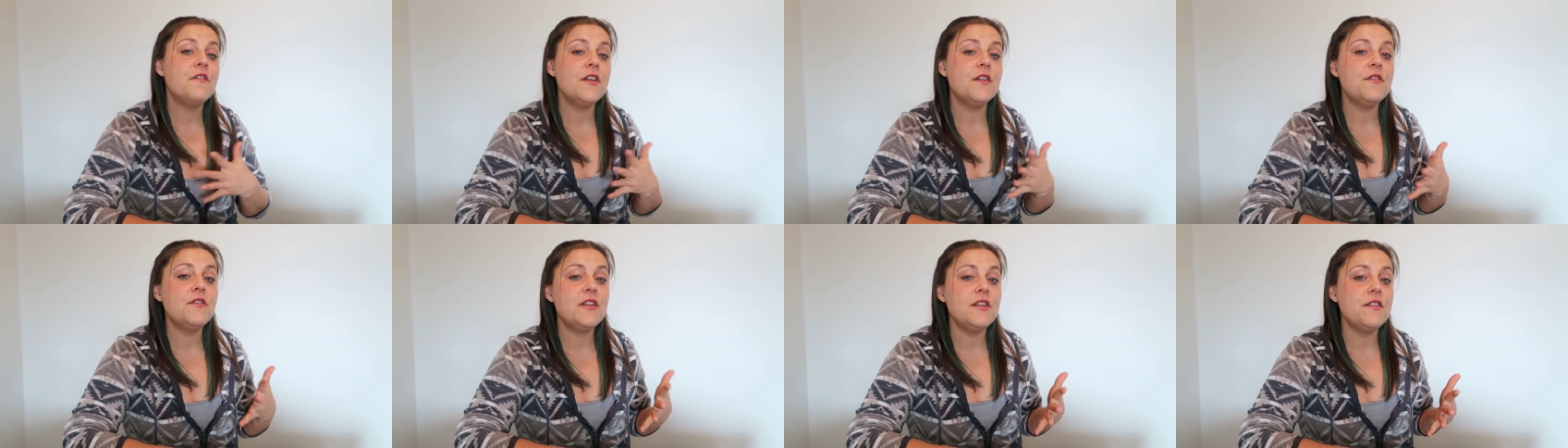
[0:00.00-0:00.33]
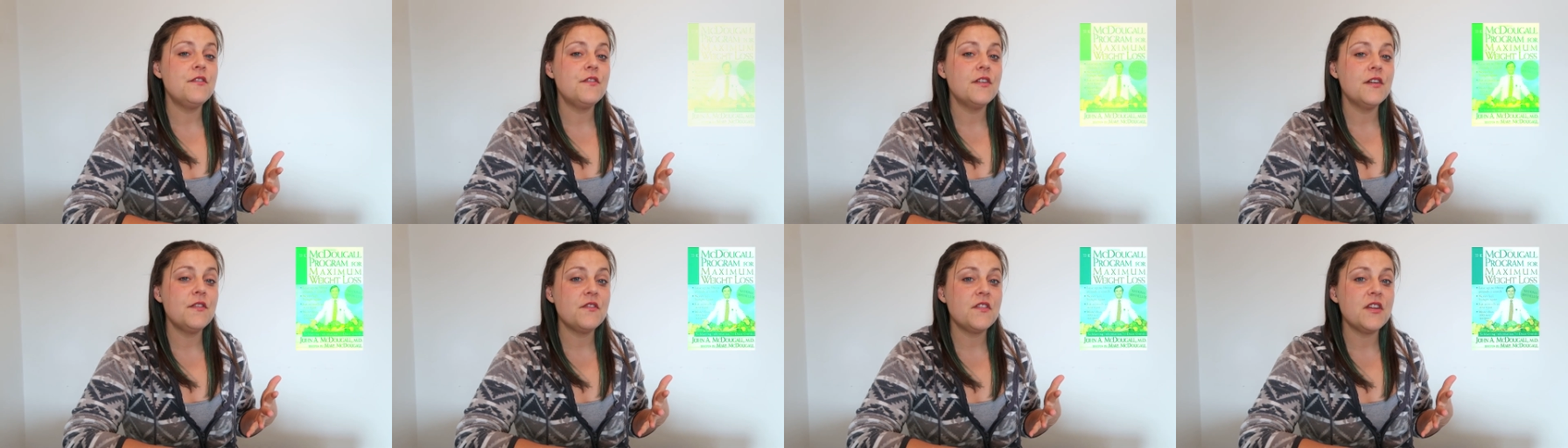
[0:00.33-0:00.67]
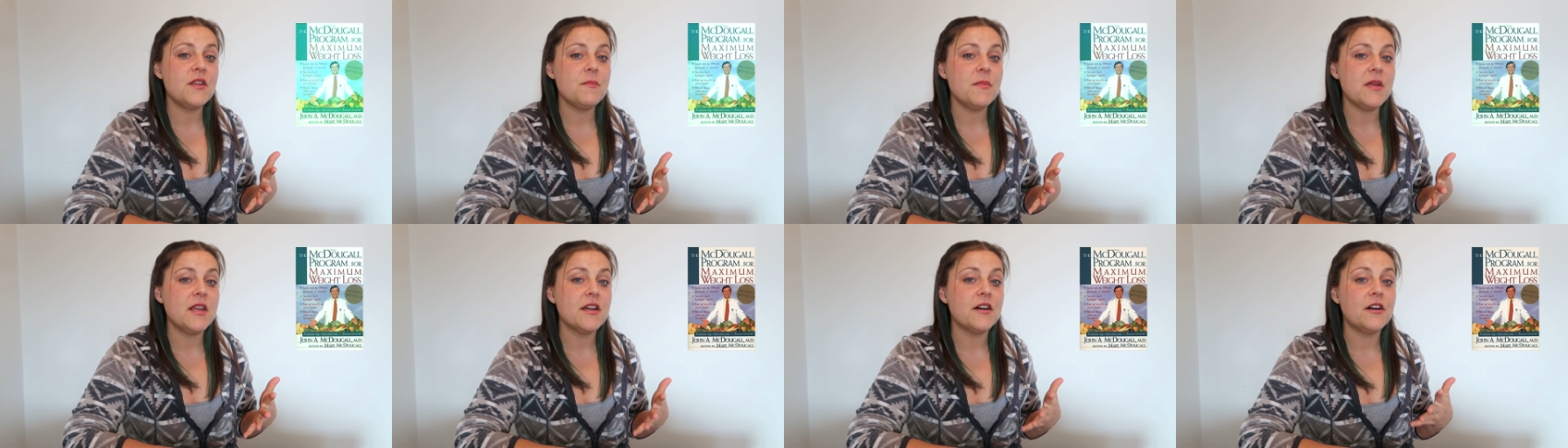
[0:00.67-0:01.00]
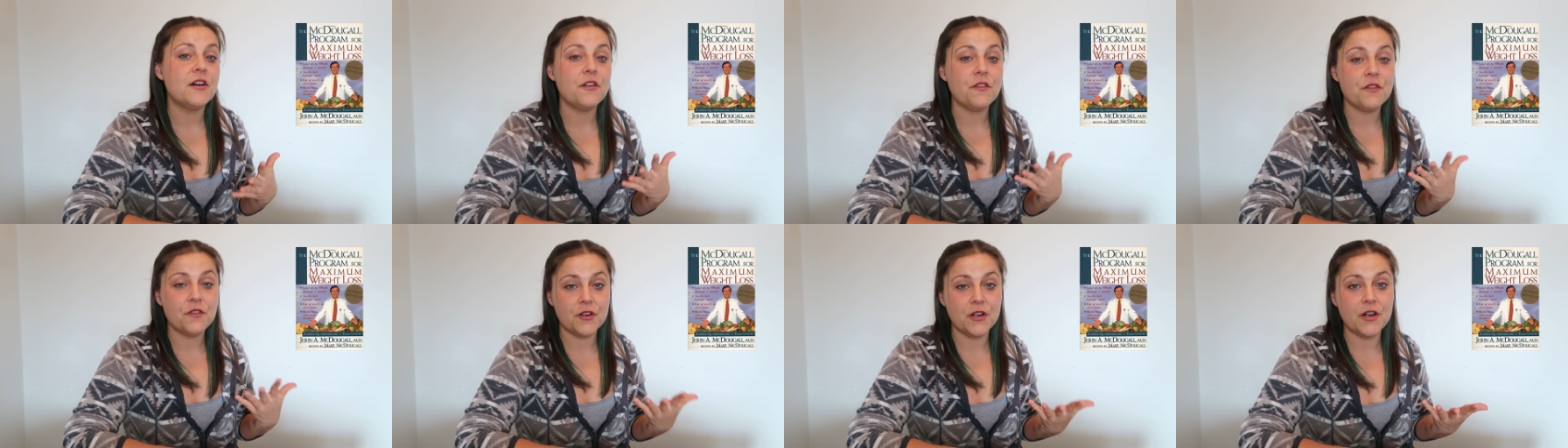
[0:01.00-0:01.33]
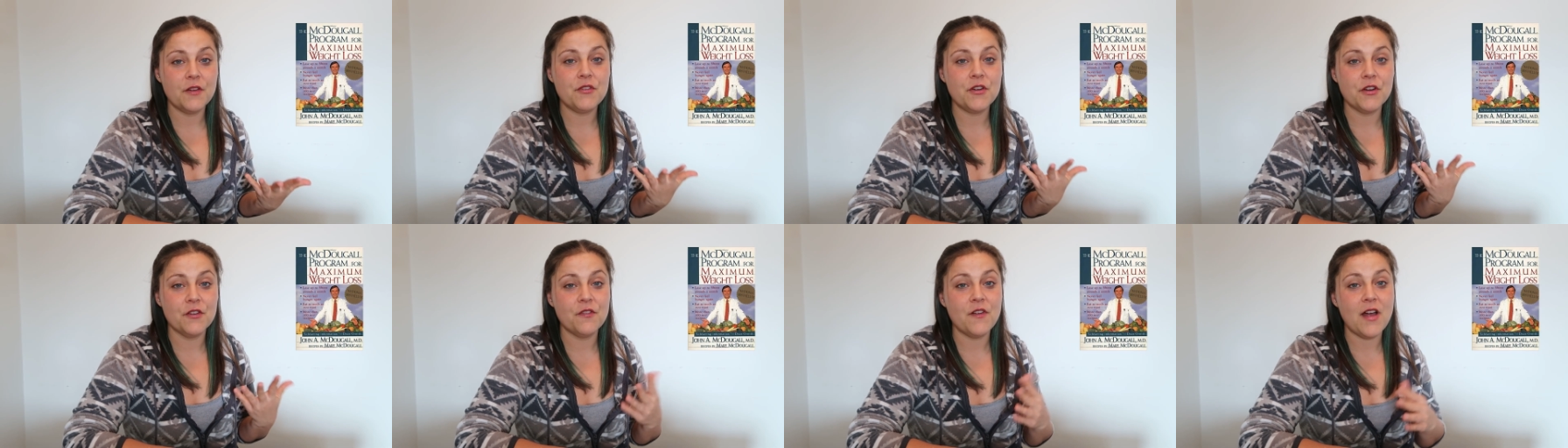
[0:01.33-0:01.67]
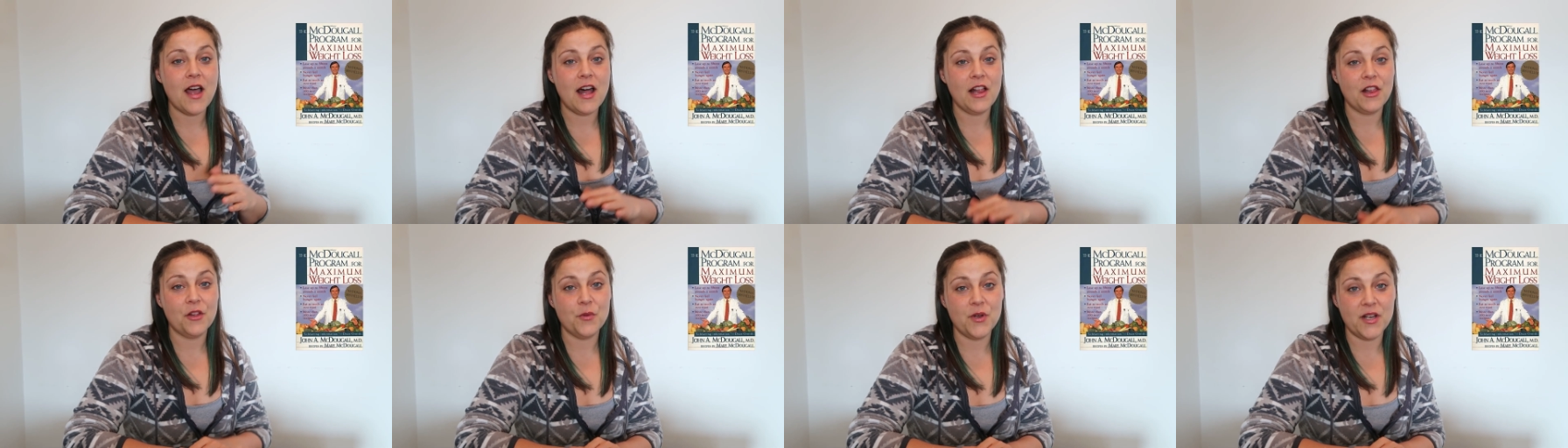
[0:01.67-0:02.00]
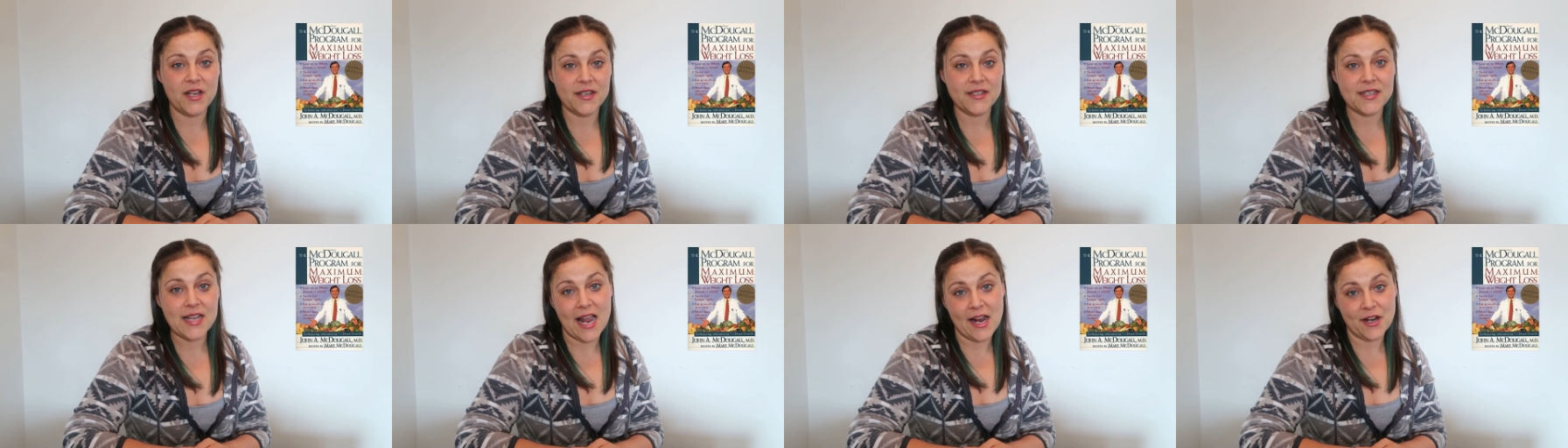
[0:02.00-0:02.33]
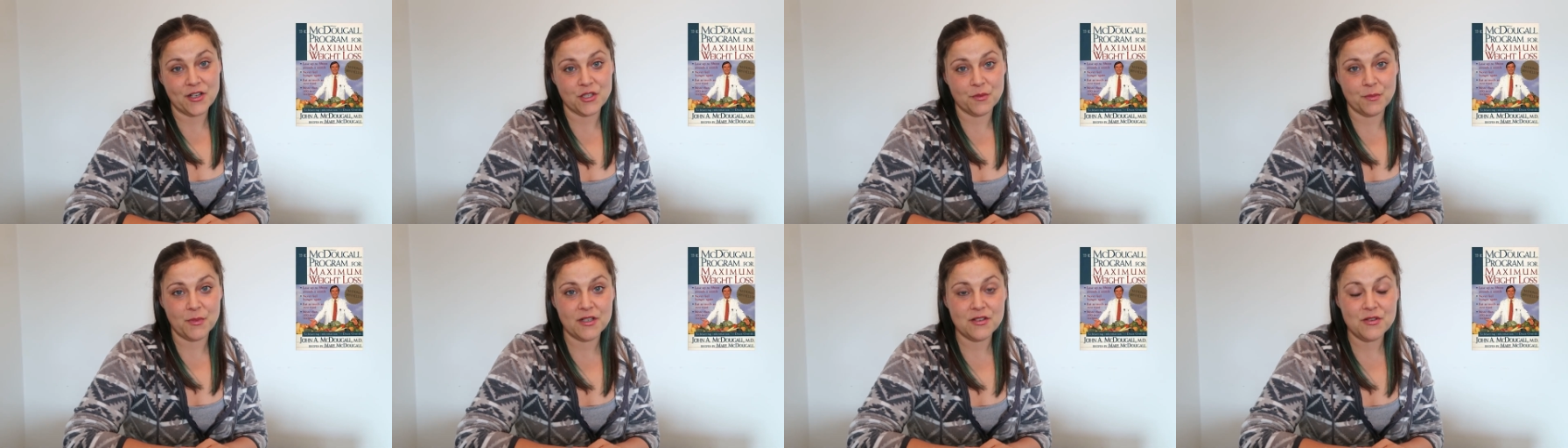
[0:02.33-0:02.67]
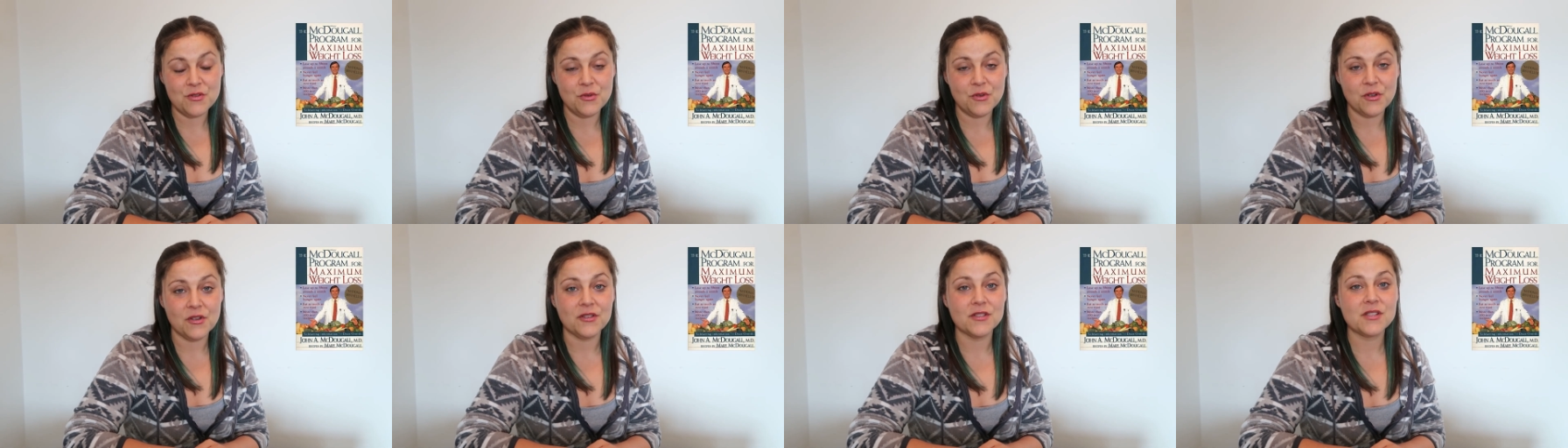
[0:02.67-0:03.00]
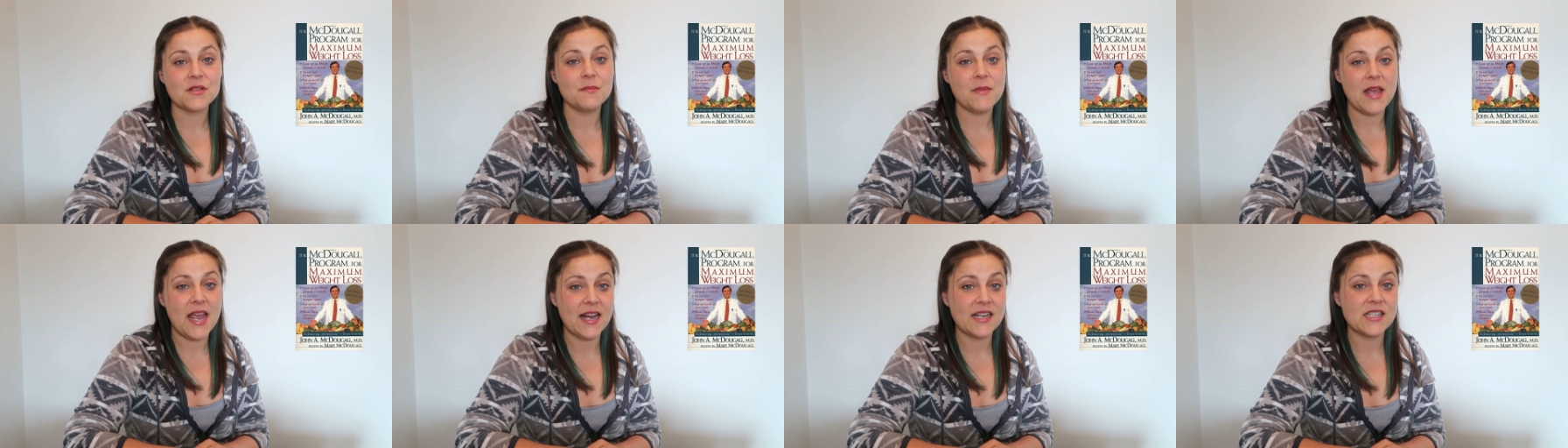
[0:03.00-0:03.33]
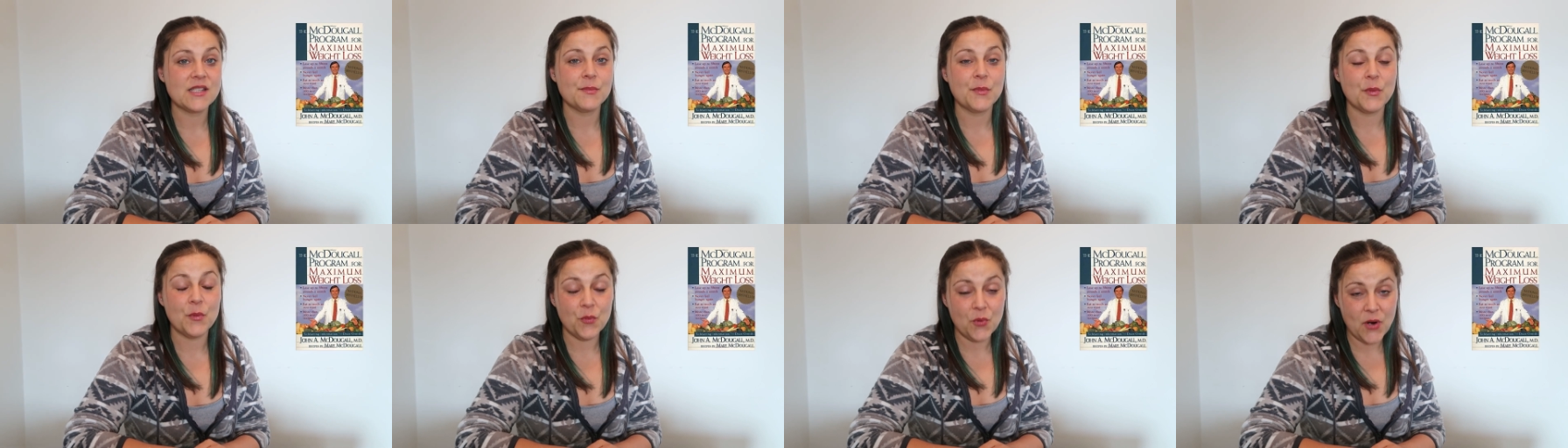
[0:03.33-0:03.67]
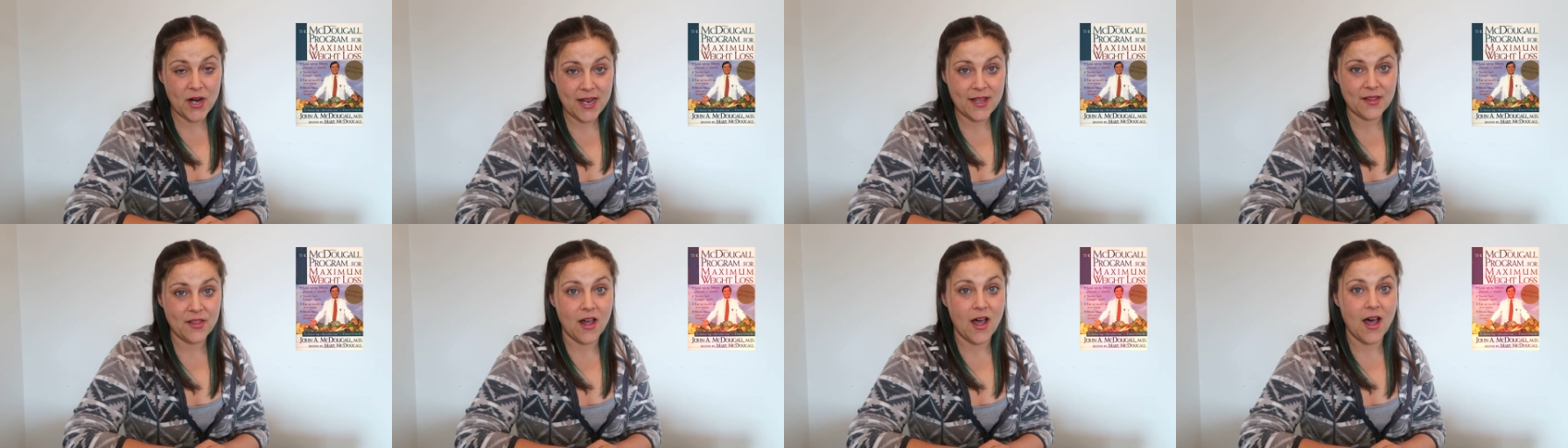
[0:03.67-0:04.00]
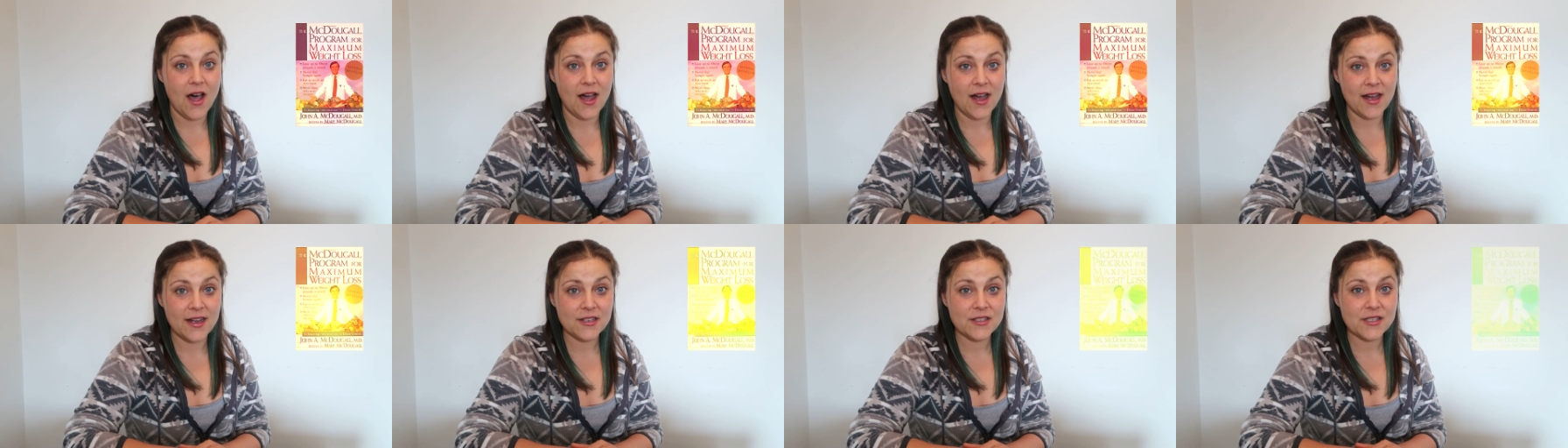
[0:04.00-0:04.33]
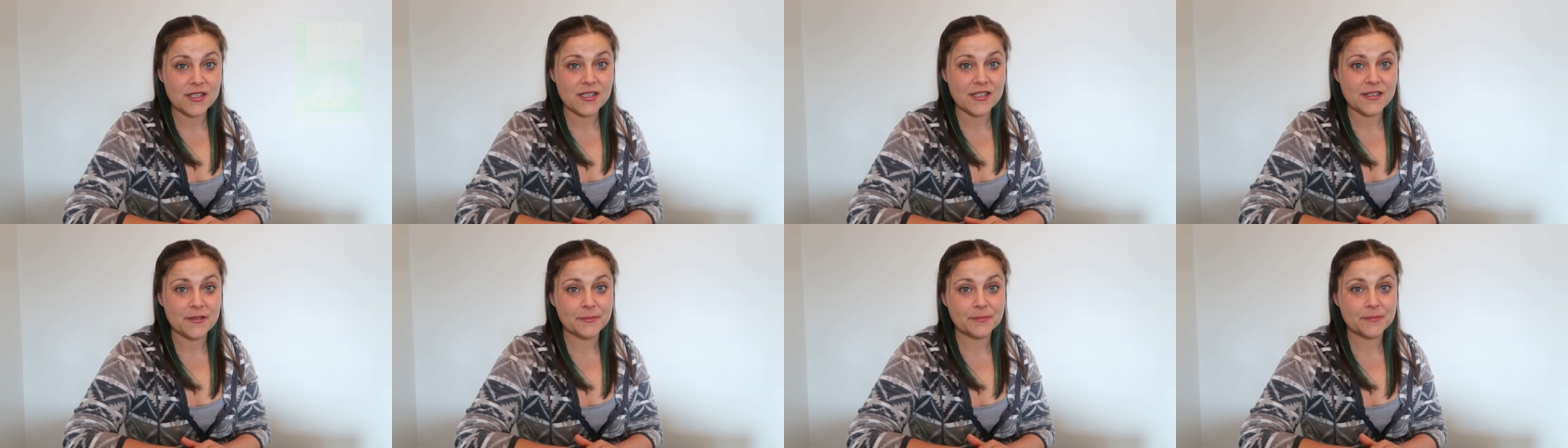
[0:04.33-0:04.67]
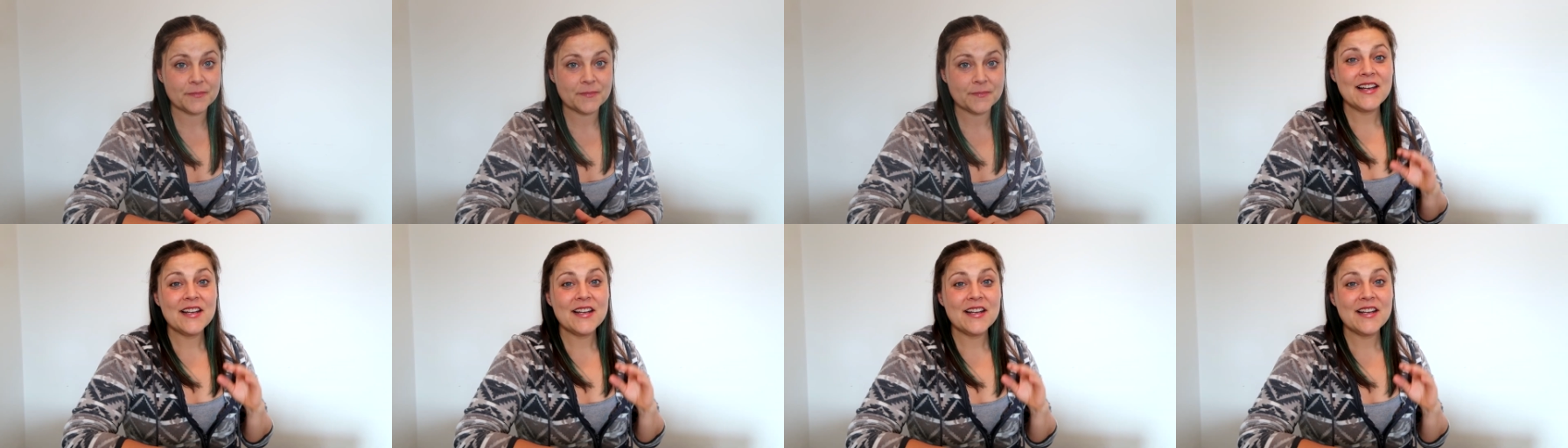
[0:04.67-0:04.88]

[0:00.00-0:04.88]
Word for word: fifty fifty meal for if you're following Doctor McDougall's Maximum Weight Loss.